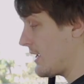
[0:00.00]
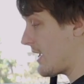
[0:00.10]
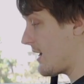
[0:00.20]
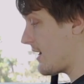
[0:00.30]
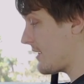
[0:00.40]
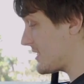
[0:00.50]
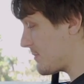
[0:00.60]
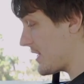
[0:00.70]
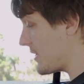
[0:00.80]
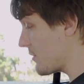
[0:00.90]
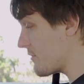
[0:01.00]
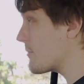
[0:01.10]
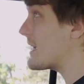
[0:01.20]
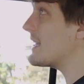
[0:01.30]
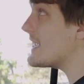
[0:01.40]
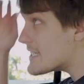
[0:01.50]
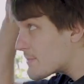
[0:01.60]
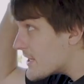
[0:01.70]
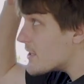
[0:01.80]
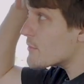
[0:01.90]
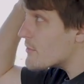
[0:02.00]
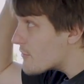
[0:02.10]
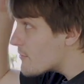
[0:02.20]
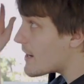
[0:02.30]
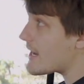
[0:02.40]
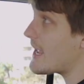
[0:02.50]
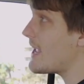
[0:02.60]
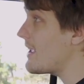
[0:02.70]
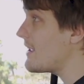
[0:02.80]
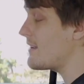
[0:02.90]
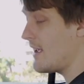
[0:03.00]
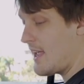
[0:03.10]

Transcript: There's plenty of room for my knees, plenty of room for my head,